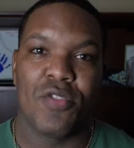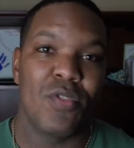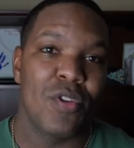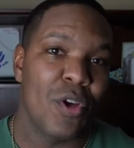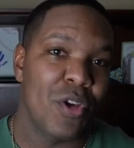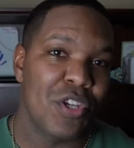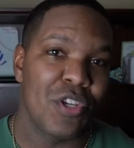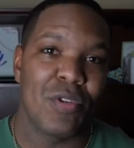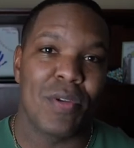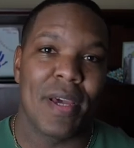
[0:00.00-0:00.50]
know
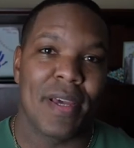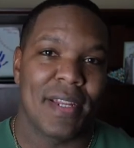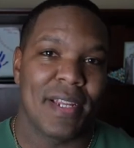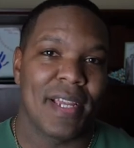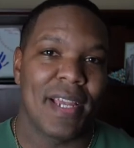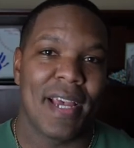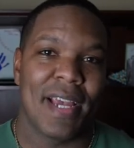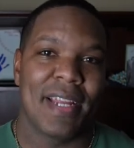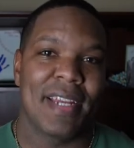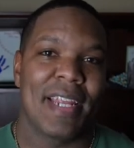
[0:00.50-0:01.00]
you got the
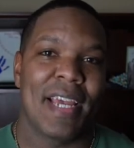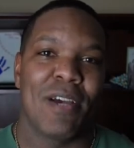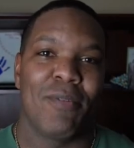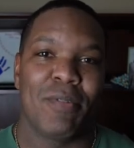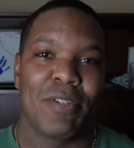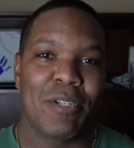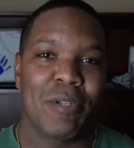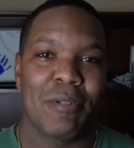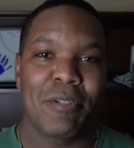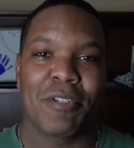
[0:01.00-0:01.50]
guy down
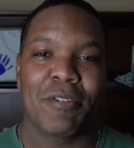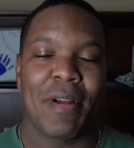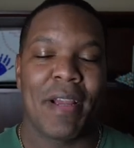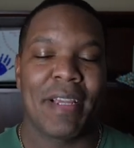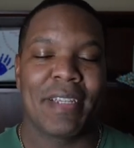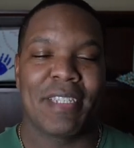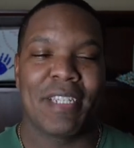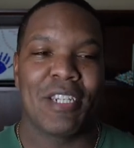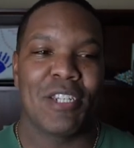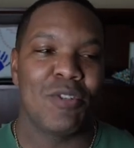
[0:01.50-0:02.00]
with two
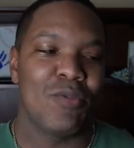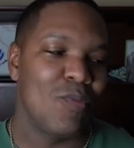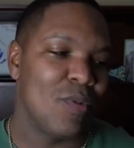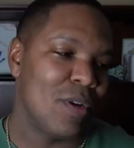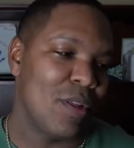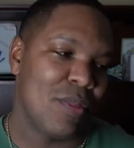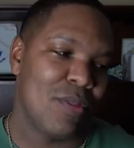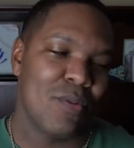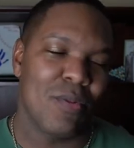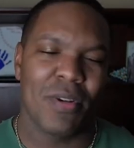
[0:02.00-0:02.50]
strikes and you want
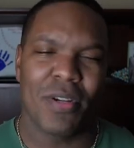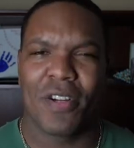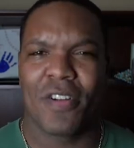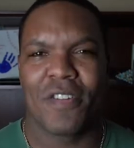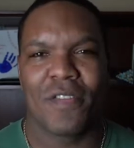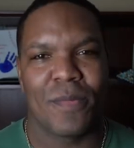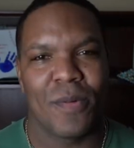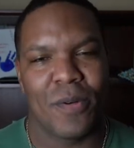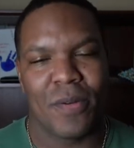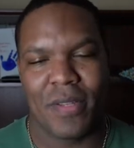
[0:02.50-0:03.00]
to throw a
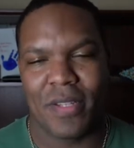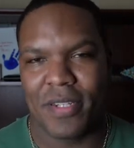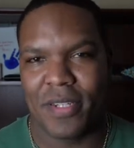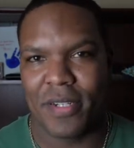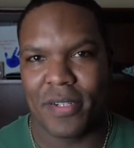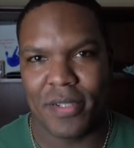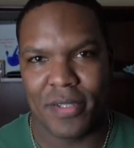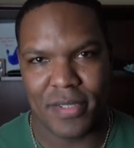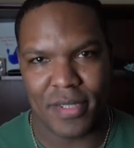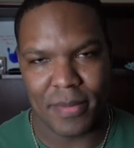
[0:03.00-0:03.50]
curveball in the
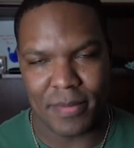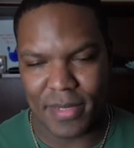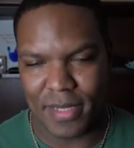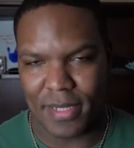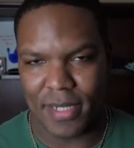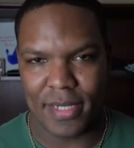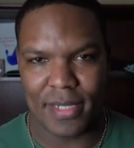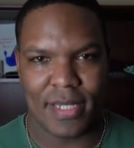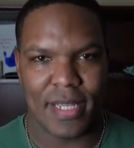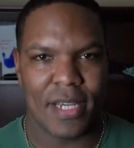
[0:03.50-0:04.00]
dirt or something
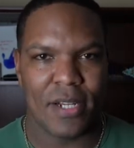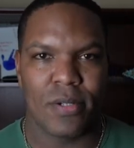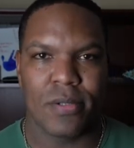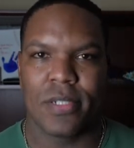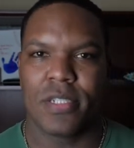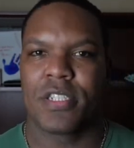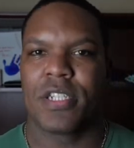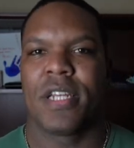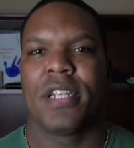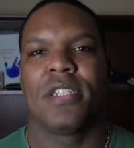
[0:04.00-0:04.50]
like that, or a
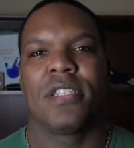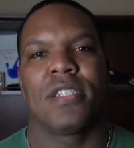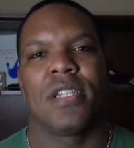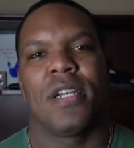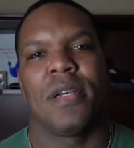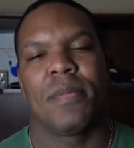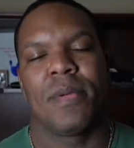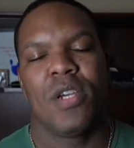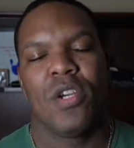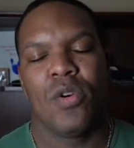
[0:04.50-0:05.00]

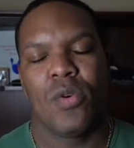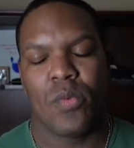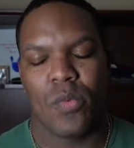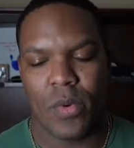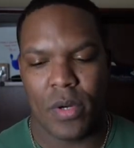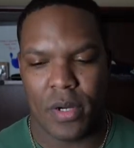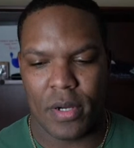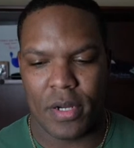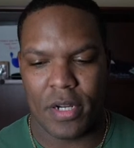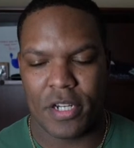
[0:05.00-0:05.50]
changeup
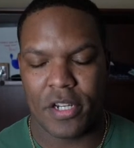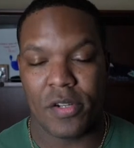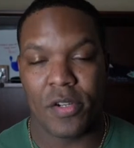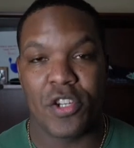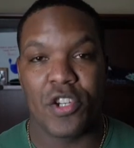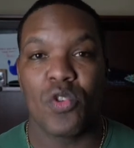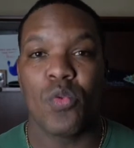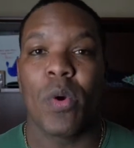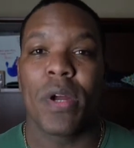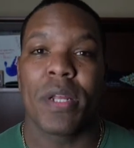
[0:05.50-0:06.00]
where
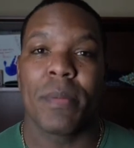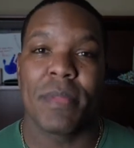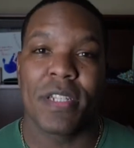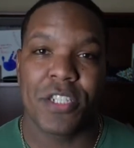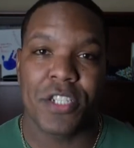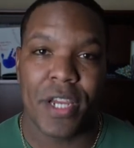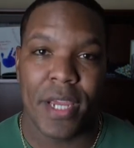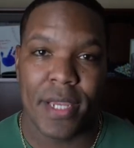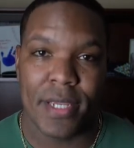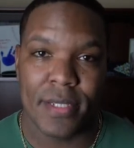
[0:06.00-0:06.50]
you want him to
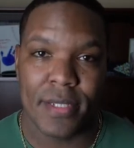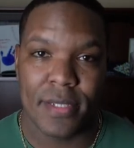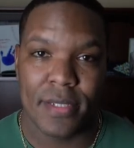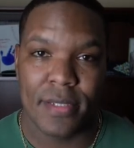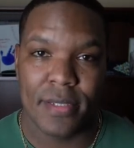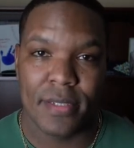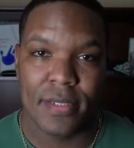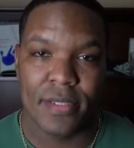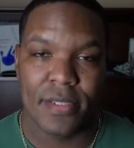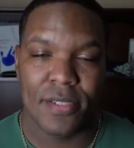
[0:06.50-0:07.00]
chase.
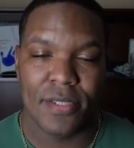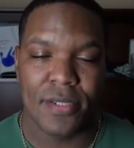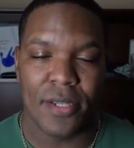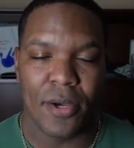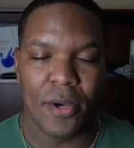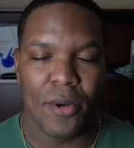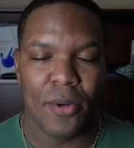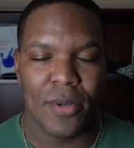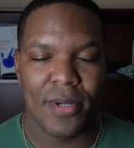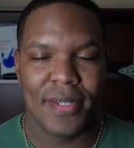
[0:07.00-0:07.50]

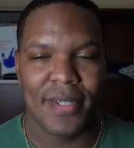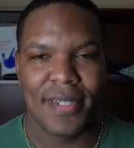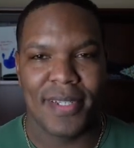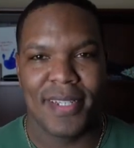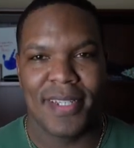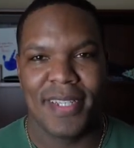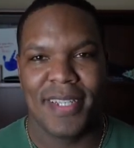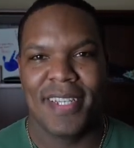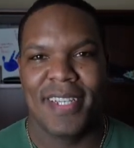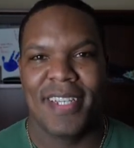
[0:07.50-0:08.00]
So
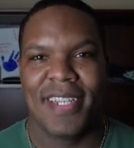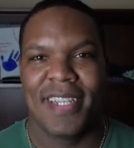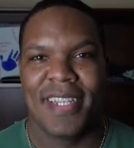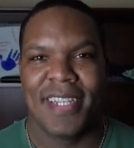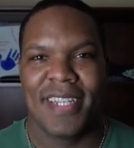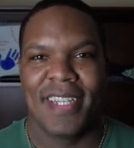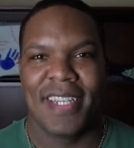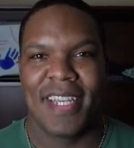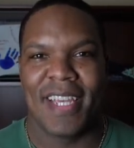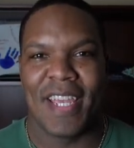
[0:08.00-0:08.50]

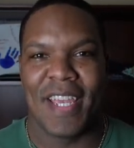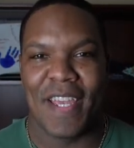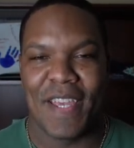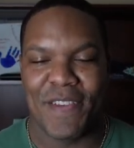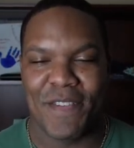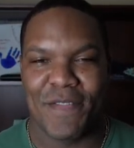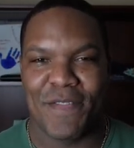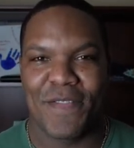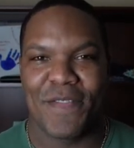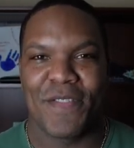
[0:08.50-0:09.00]

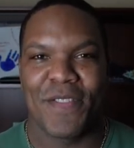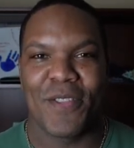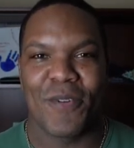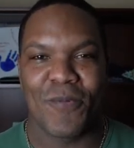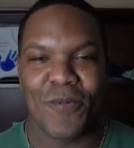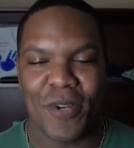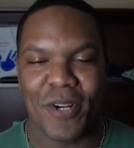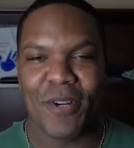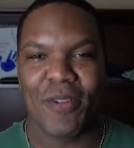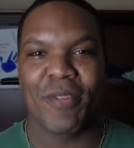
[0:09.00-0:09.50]
if the
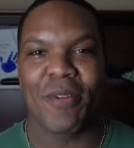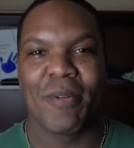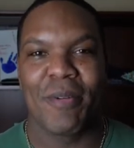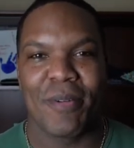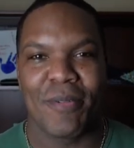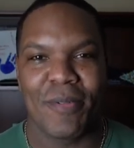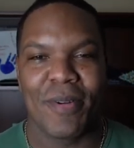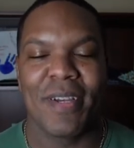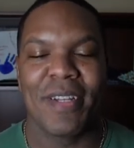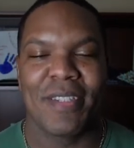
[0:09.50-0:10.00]
runner
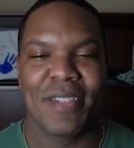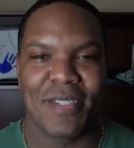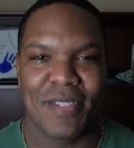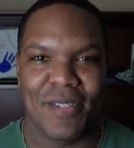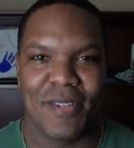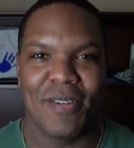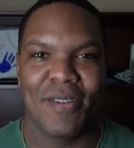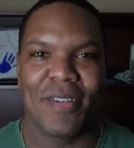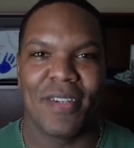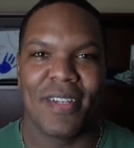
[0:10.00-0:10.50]
runs
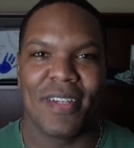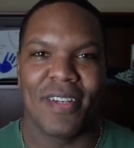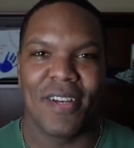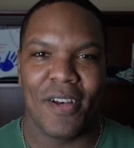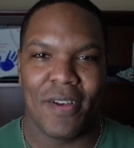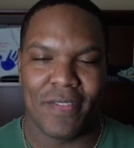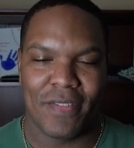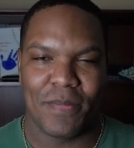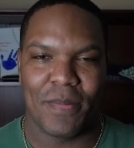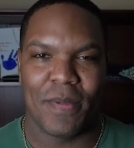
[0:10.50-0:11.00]
on an
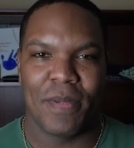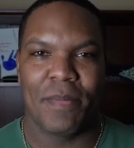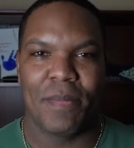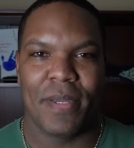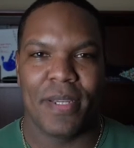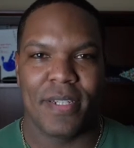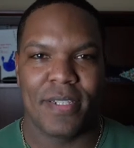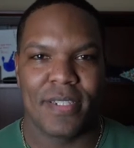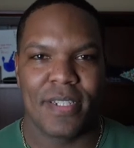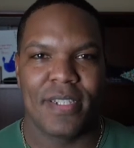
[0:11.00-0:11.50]
off-speed
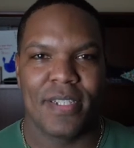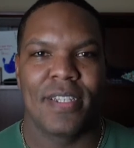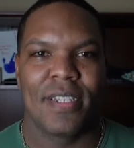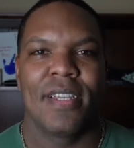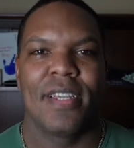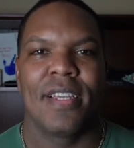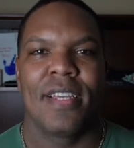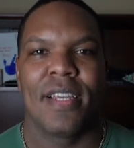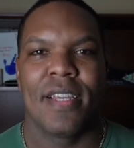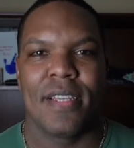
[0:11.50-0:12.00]
pitch,
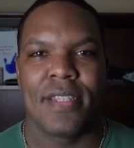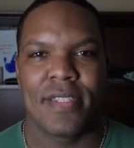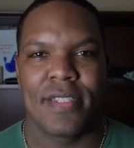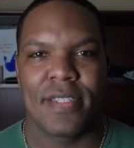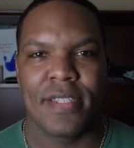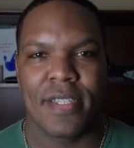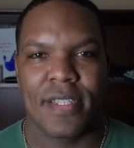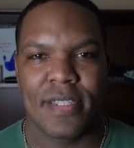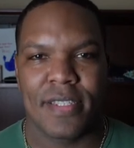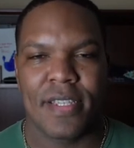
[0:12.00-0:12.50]
his
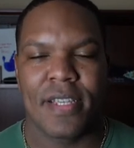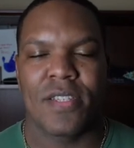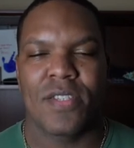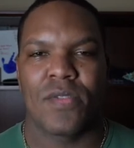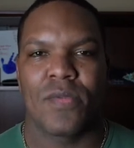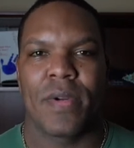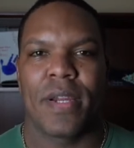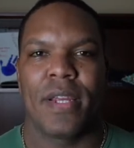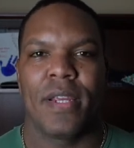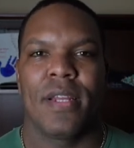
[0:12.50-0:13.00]
success
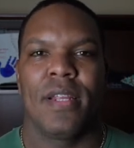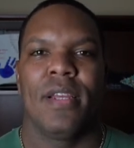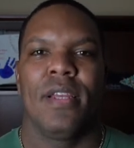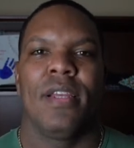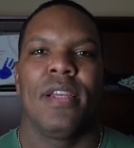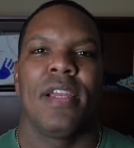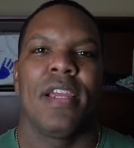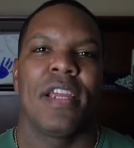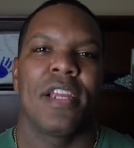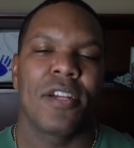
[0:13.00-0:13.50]
rate
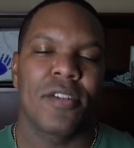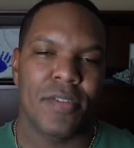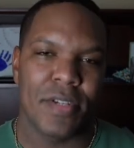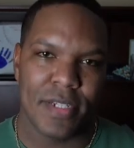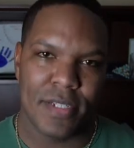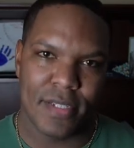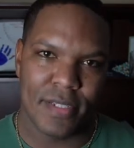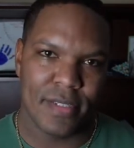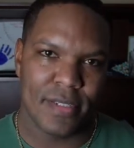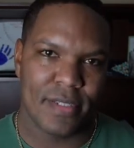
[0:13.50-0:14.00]

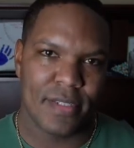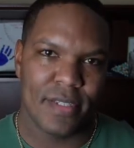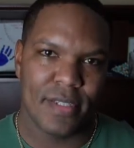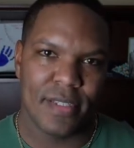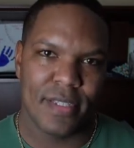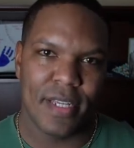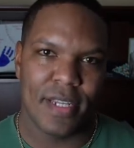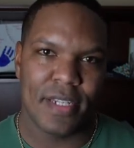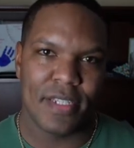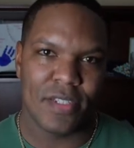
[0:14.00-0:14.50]
increases
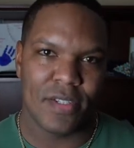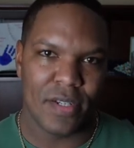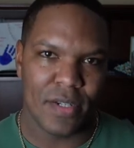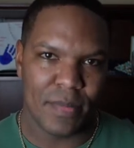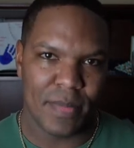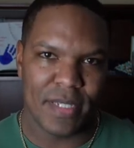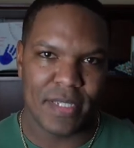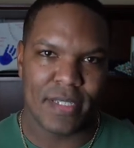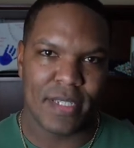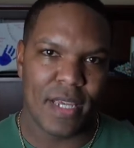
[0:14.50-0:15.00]
that he's going to
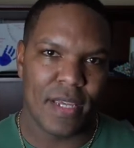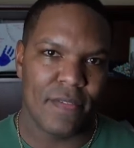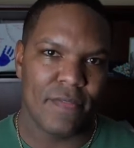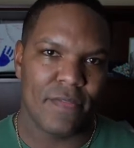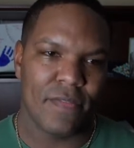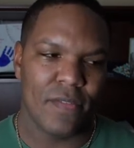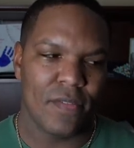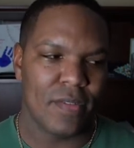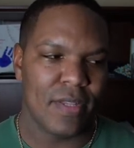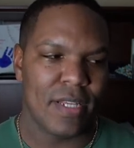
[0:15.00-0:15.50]
be safe
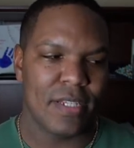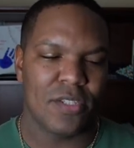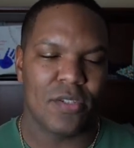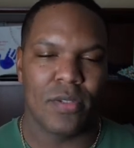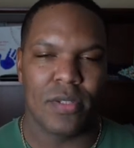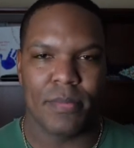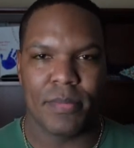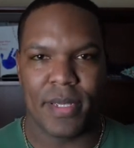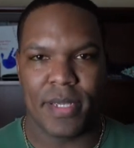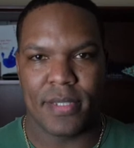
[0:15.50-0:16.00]
on that
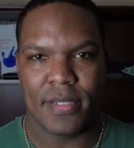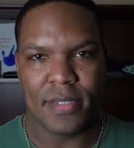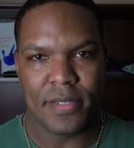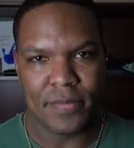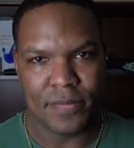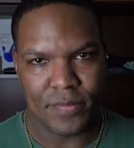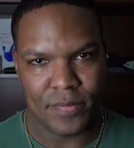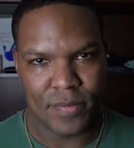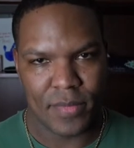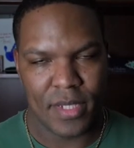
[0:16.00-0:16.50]
stolen base.
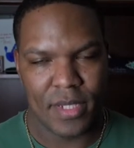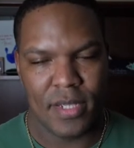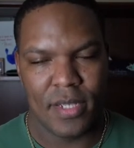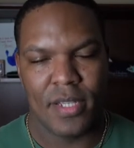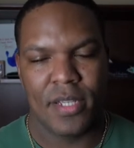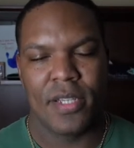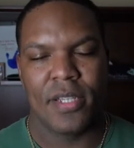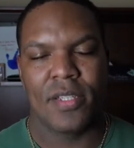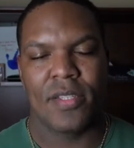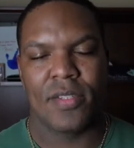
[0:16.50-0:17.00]

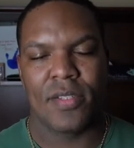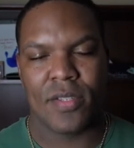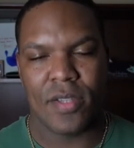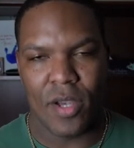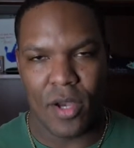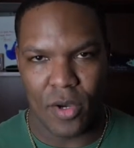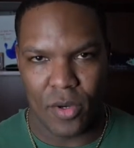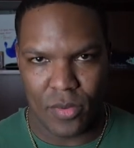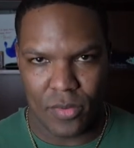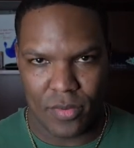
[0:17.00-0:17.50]

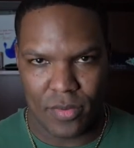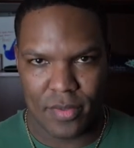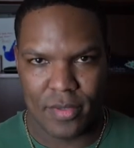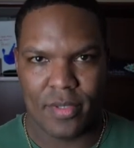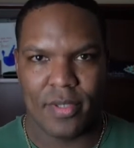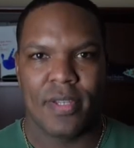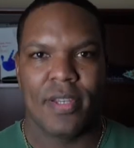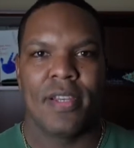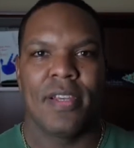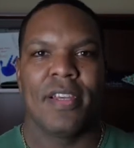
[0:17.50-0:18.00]
So
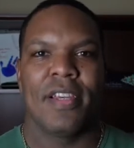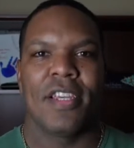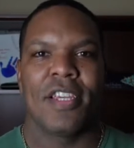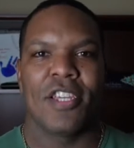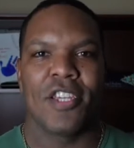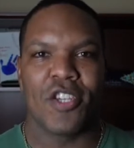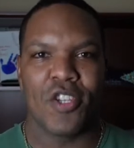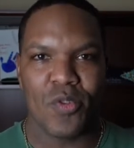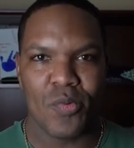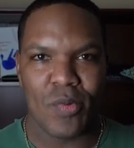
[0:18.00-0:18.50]

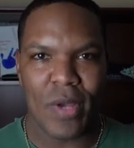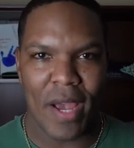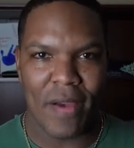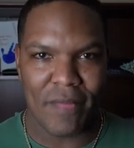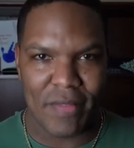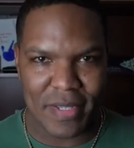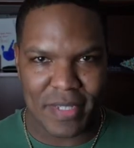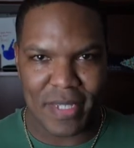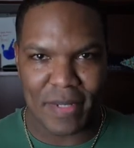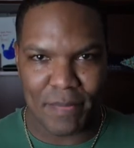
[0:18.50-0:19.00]
you have
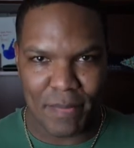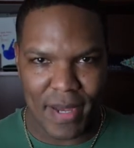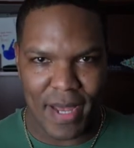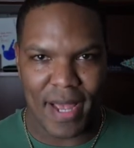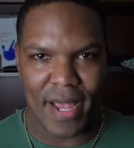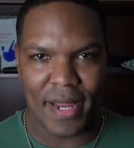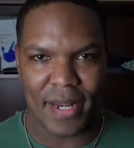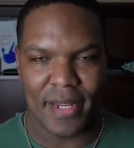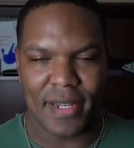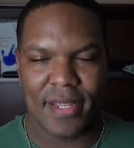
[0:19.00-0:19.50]
this in
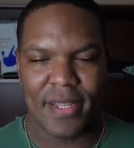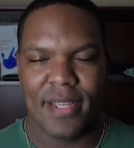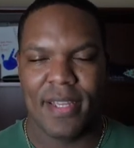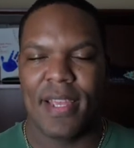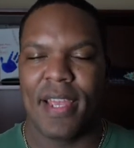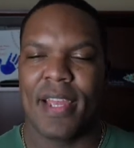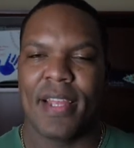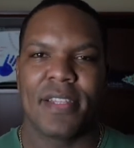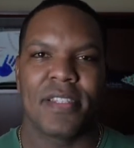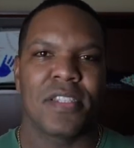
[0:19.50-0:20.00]
mind,
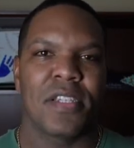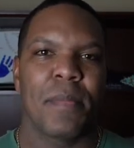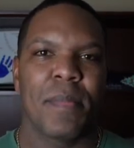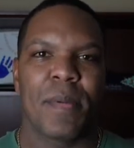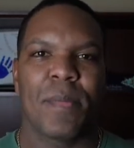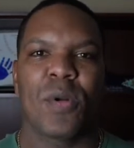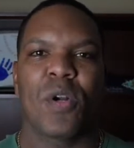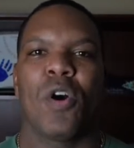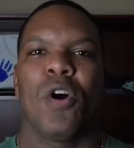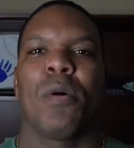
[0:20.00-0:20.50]
and some
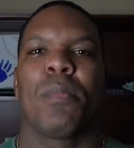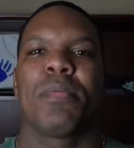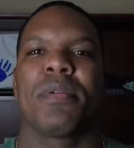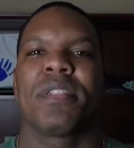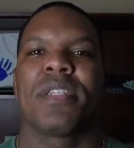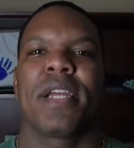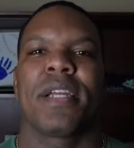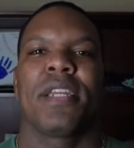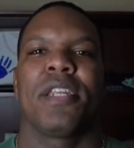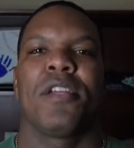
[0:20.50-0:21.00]
people call it
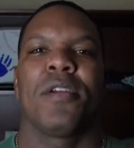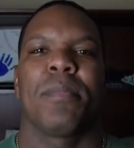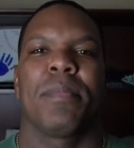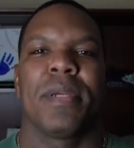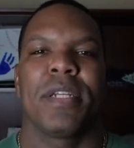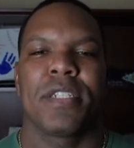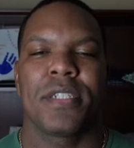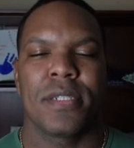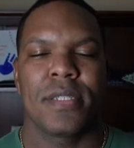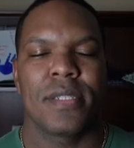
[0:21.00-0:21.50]
protecting your
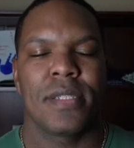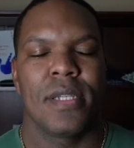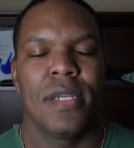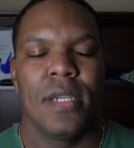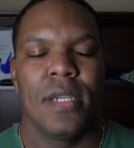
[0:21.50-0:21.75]
pitches.